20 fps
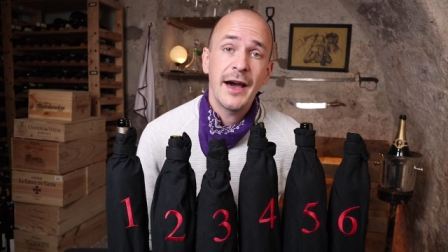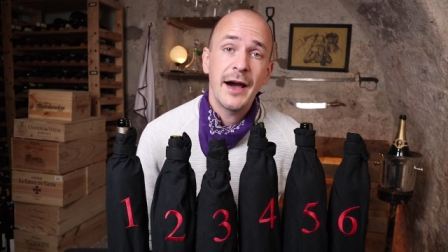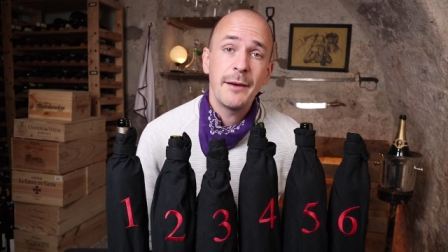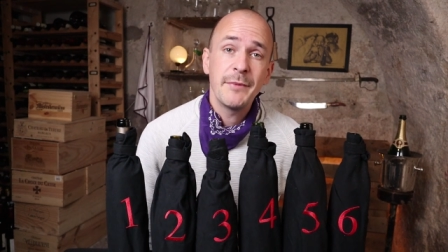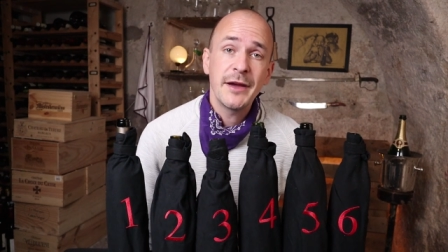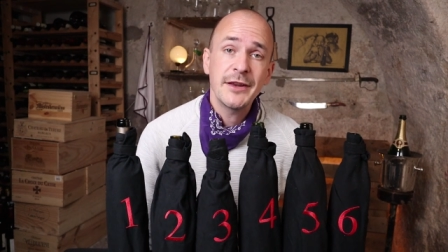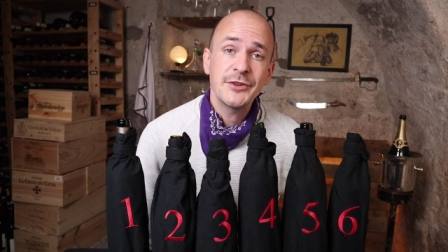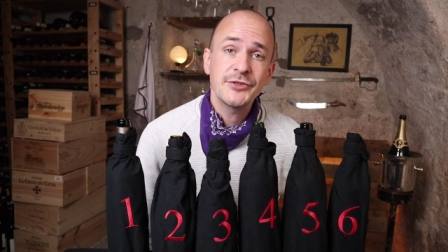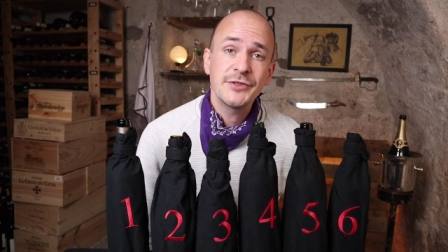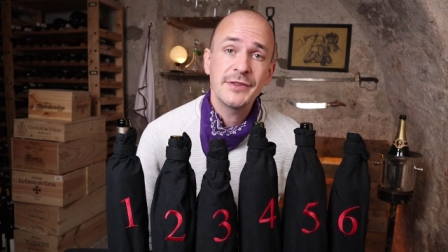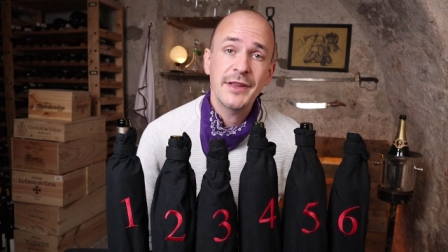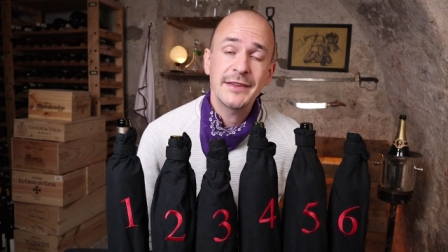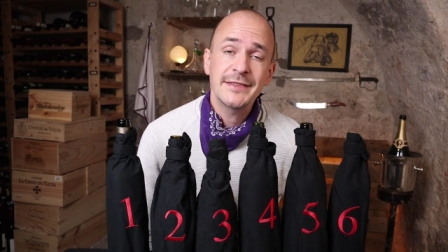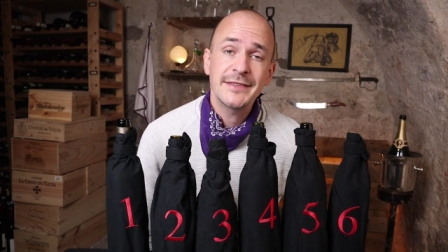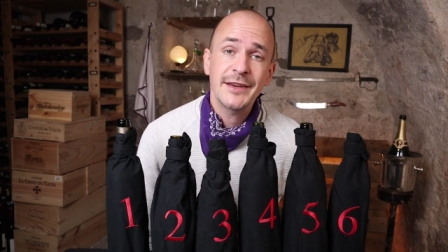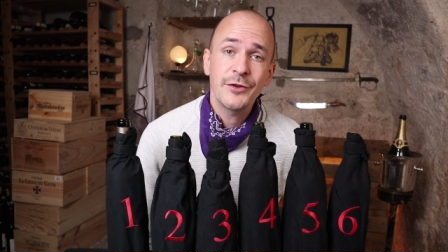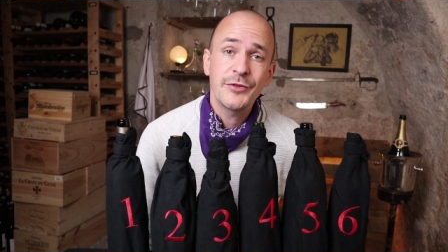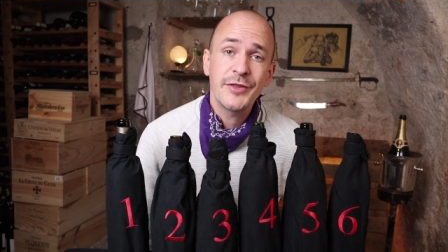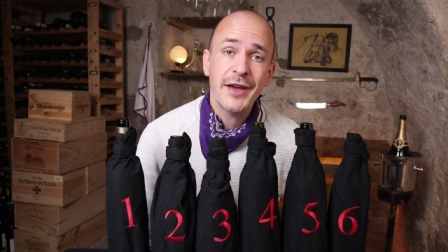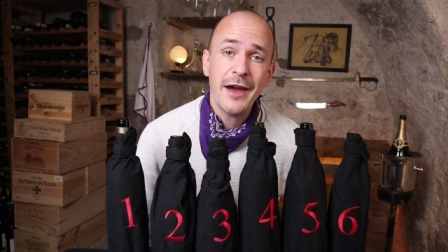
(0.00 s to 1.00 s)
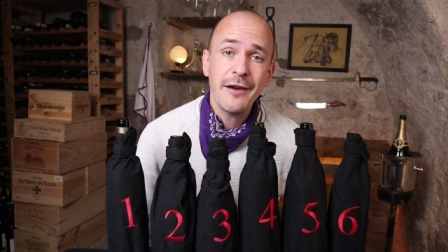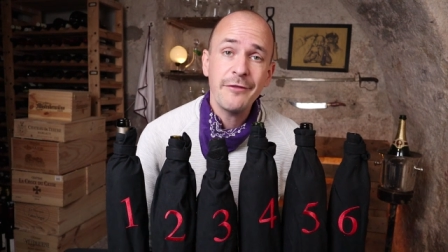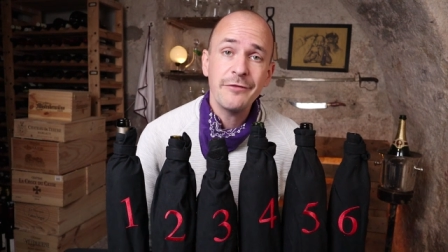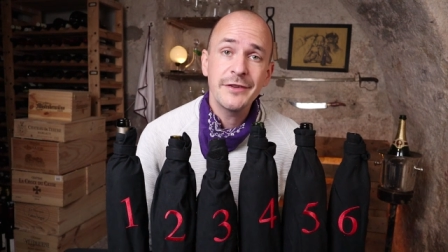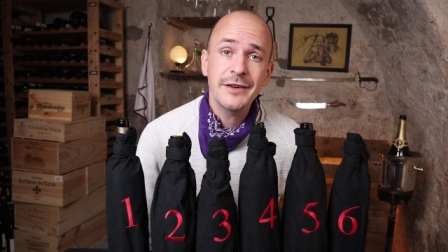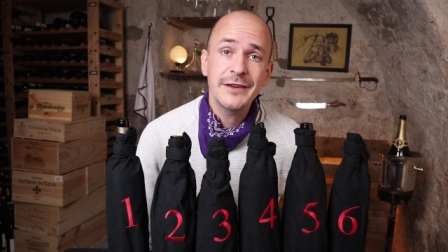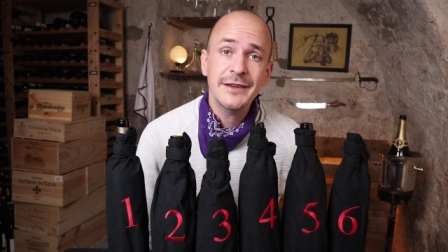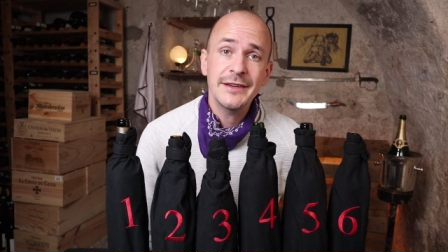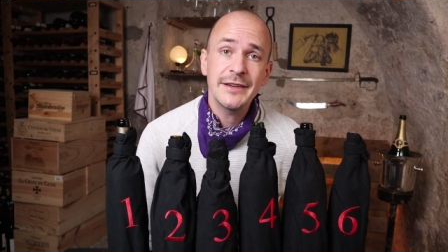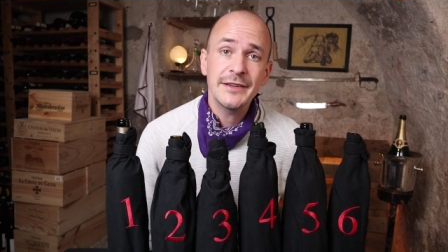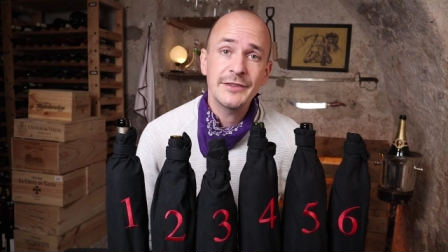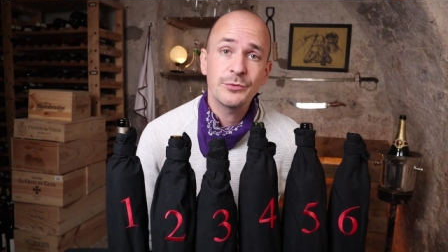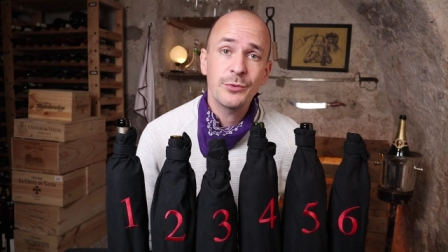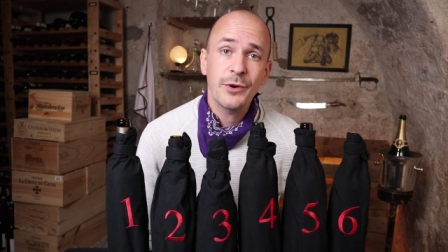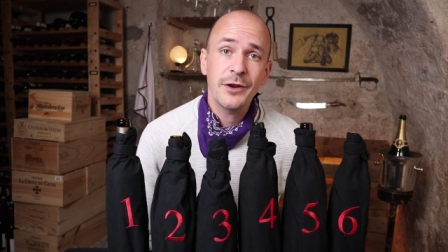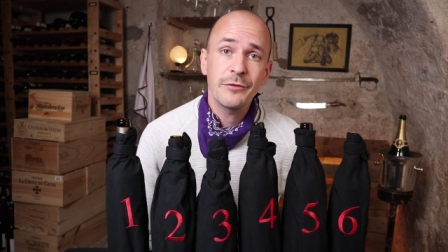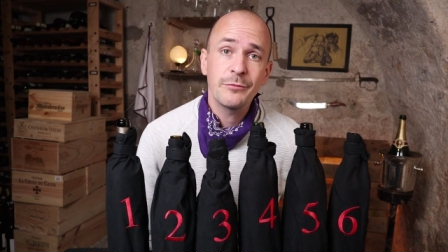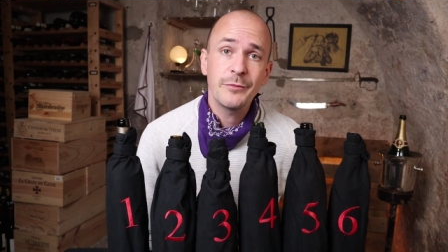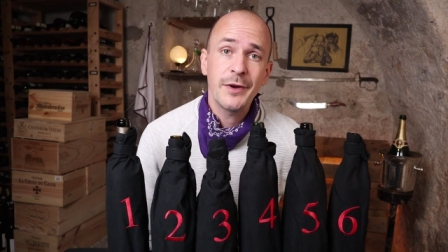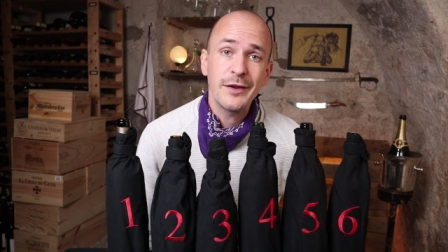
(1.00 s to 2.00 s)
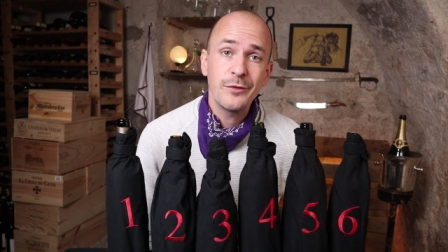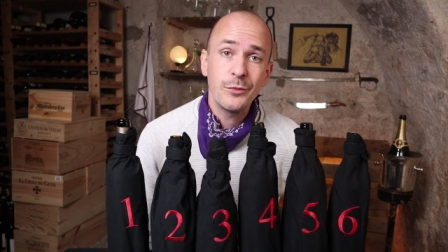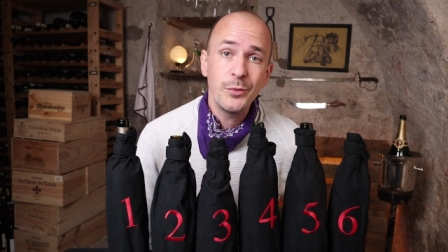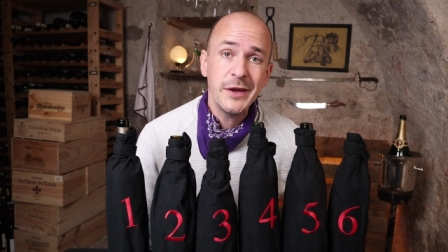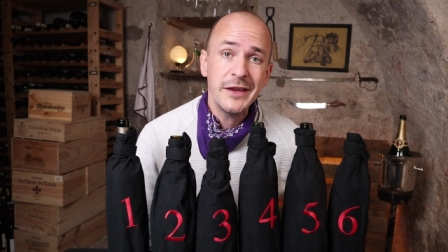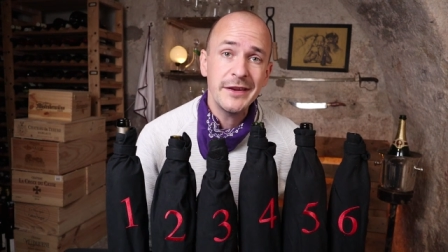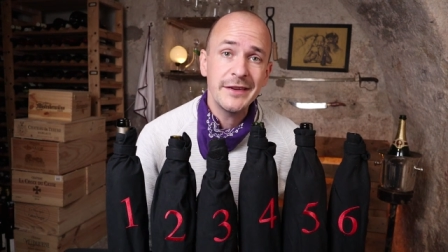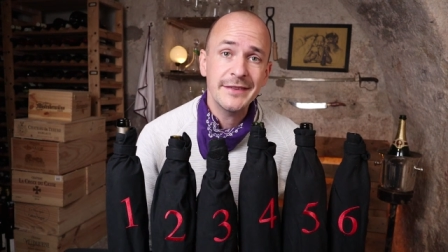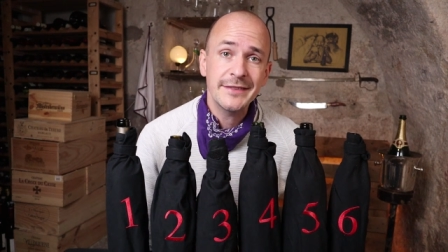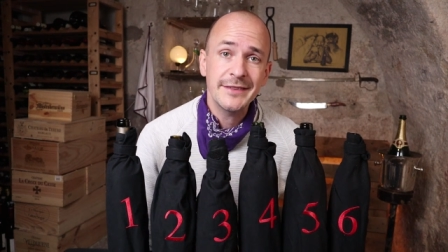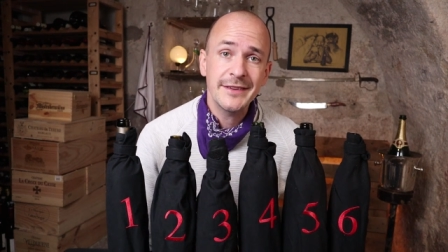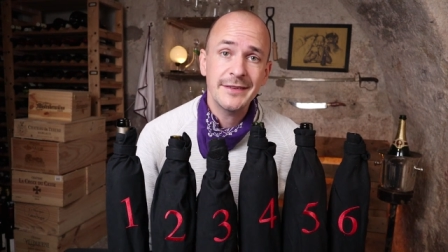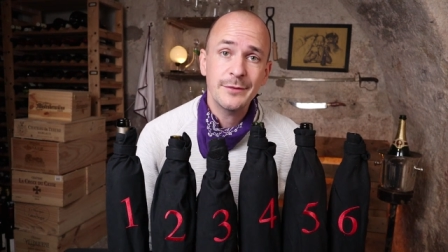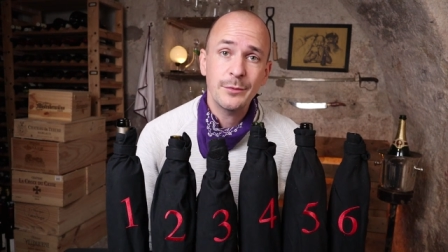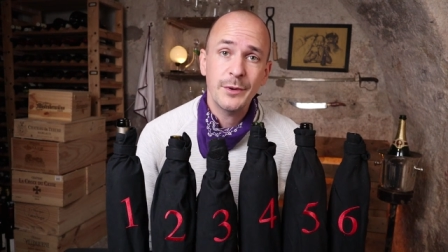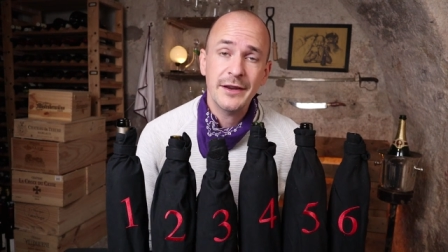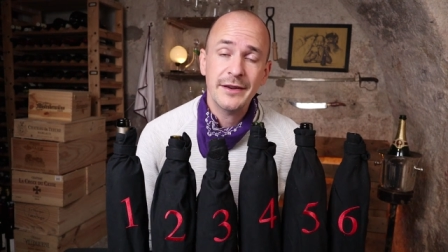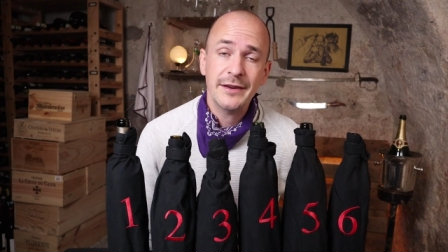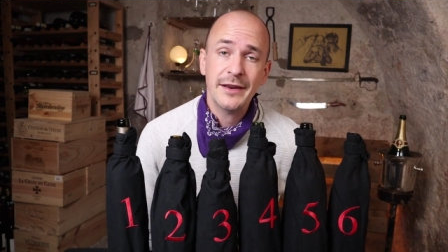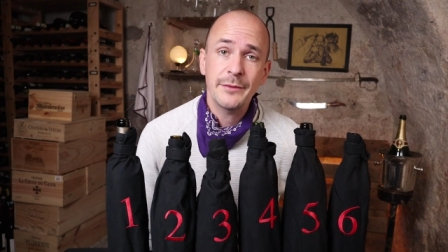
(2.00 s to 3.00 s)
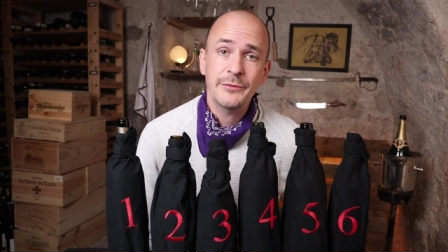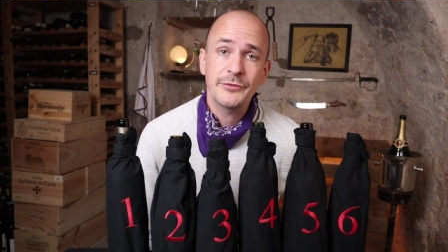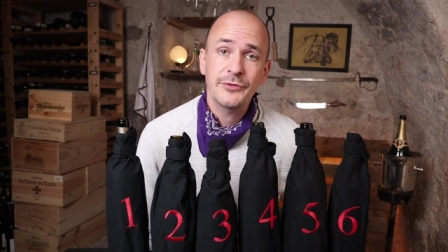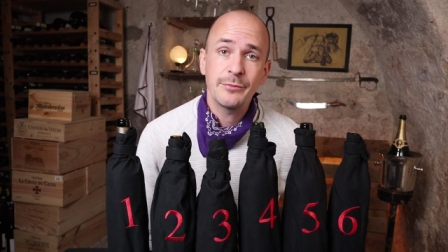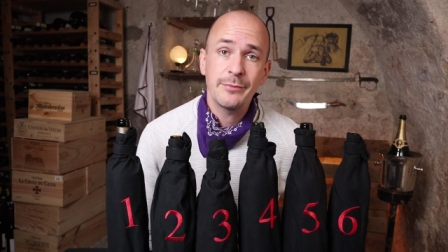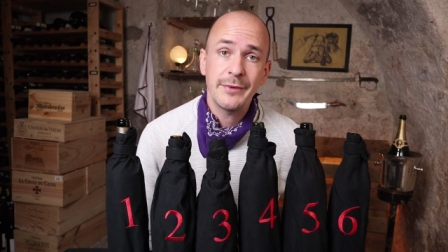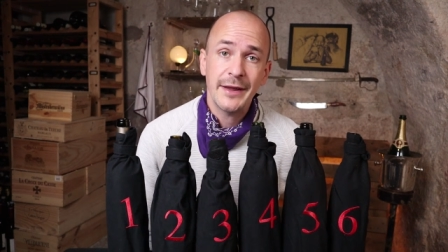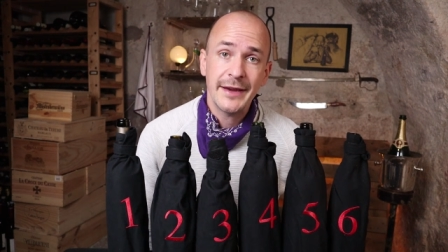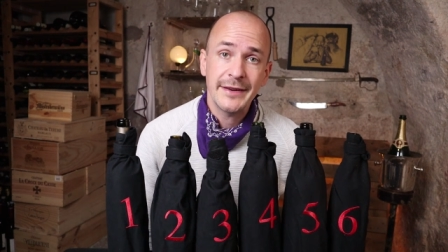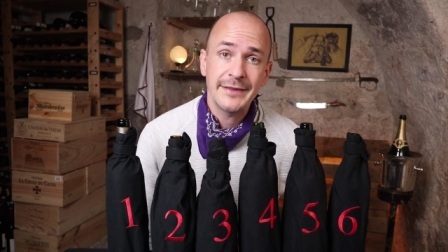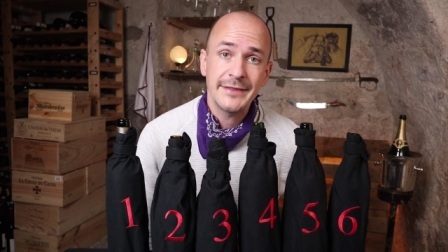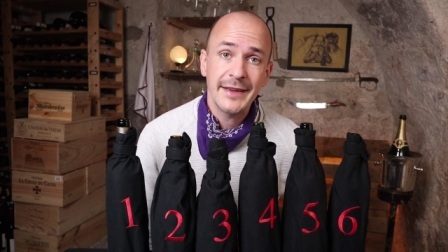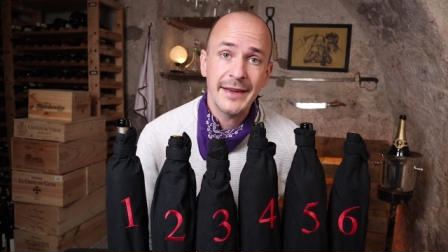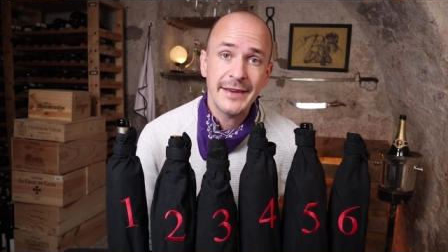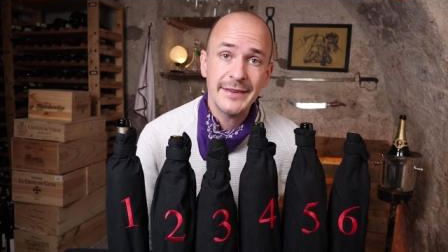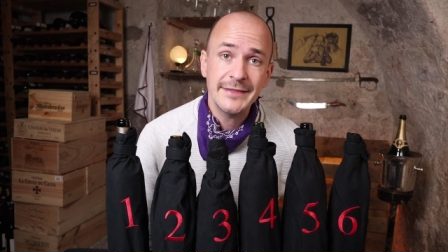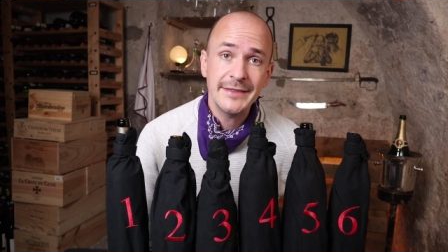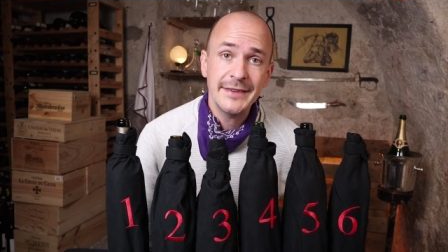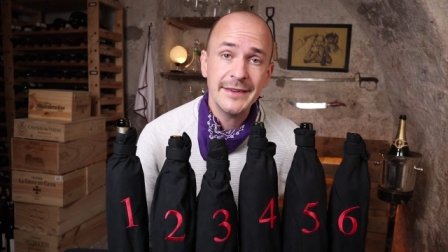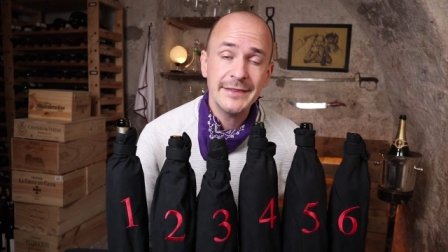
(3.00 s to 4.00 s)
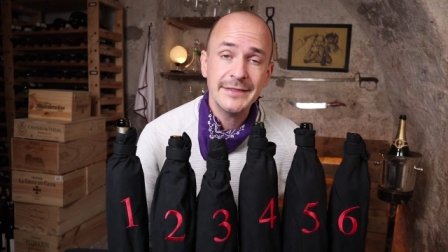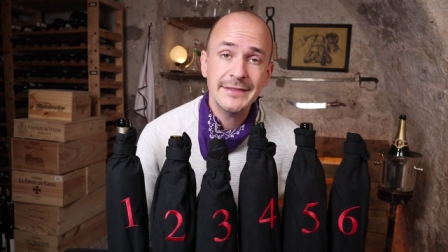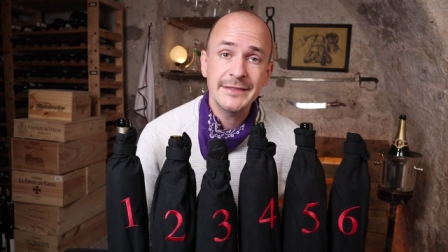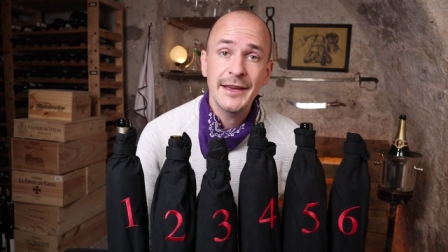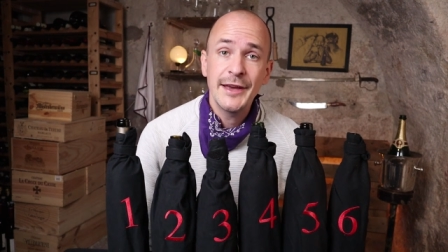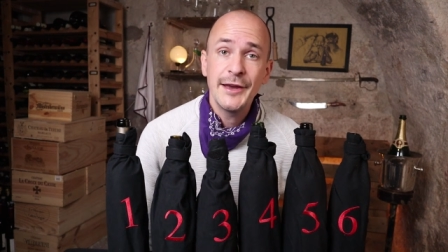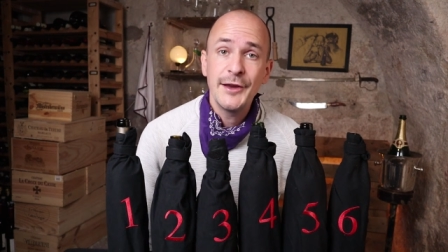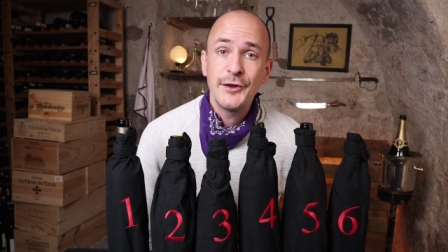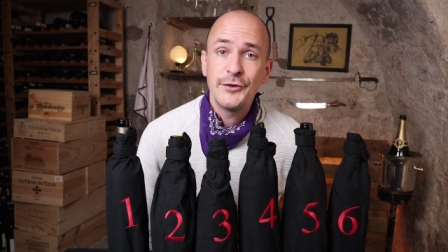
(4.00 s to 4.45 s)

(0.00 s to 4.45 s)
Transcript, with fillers: I mentioned that South Africa is one of my weaknesses when it comes to blind tastings.